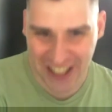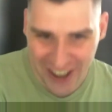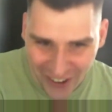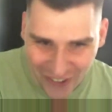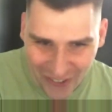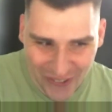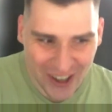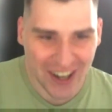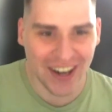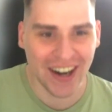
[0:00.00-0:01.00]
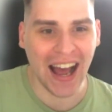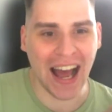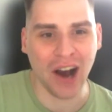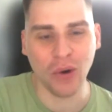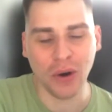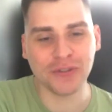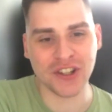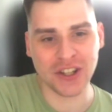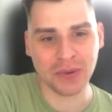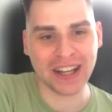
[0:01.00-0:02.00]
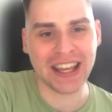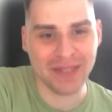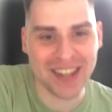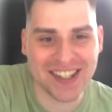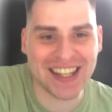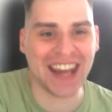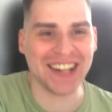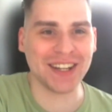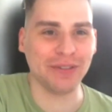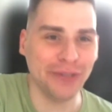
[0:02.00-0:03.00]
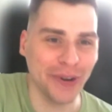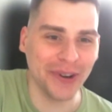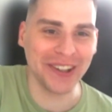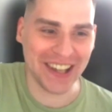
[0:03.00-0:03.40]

know how often you want to keep this data for?